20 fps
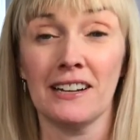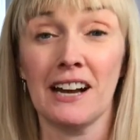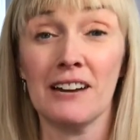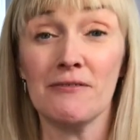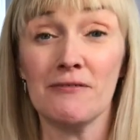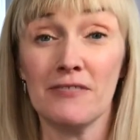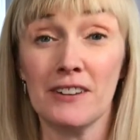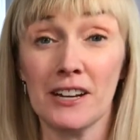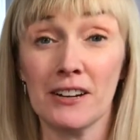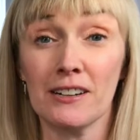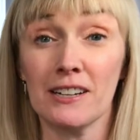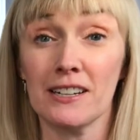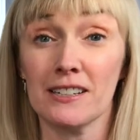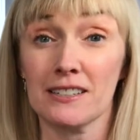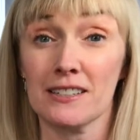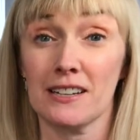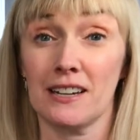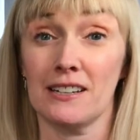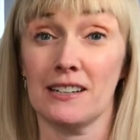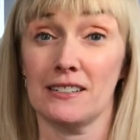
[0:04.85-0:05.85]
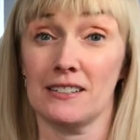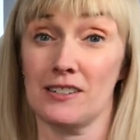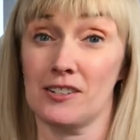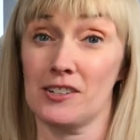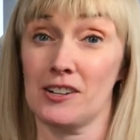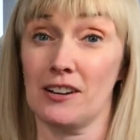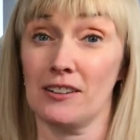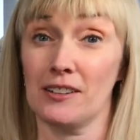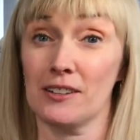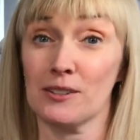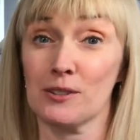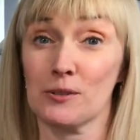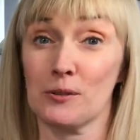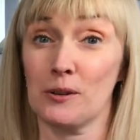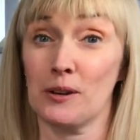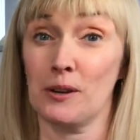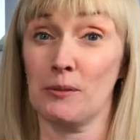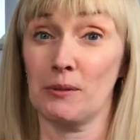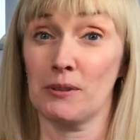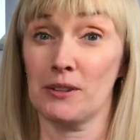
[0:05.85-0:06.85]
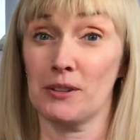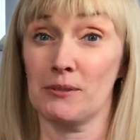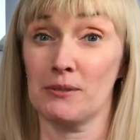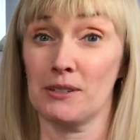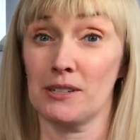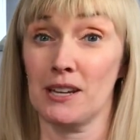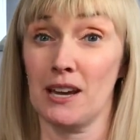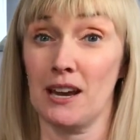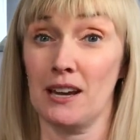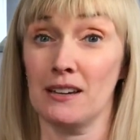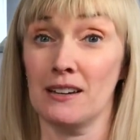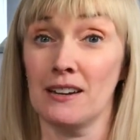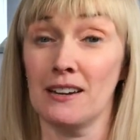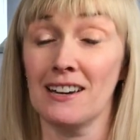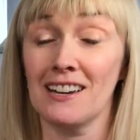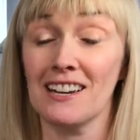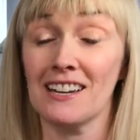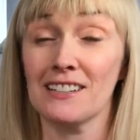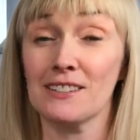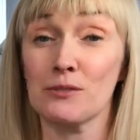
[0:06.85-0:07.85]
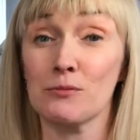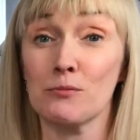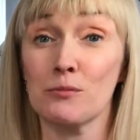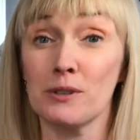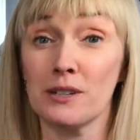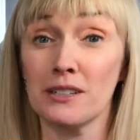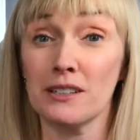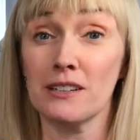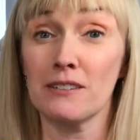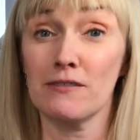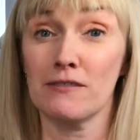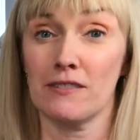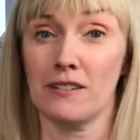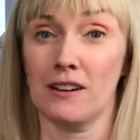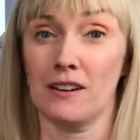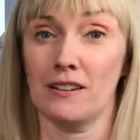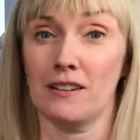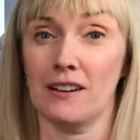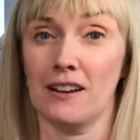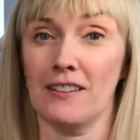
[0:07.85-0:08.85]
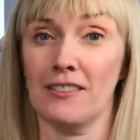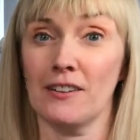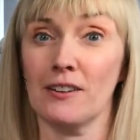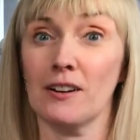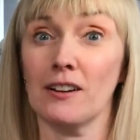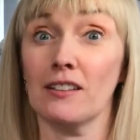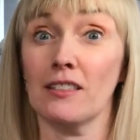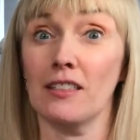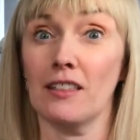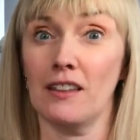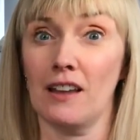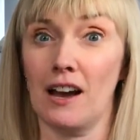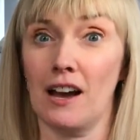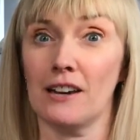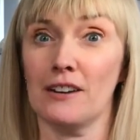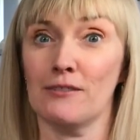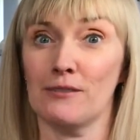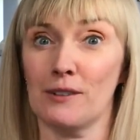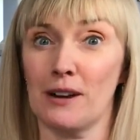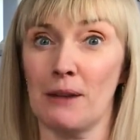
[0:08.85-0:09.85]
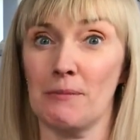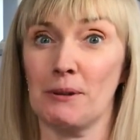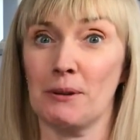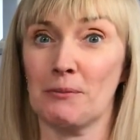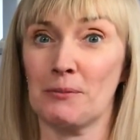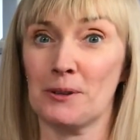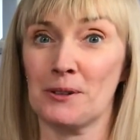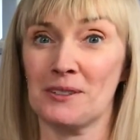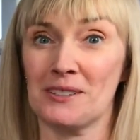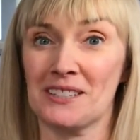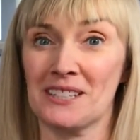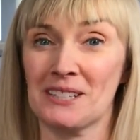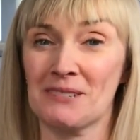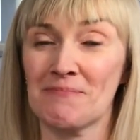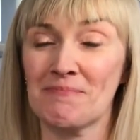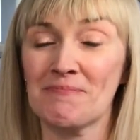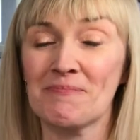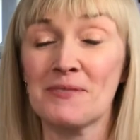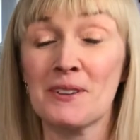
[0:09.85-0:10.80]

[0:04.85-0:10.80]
I'm very excited to share this story with you today. It's really fun and there are a lot of rhyming words.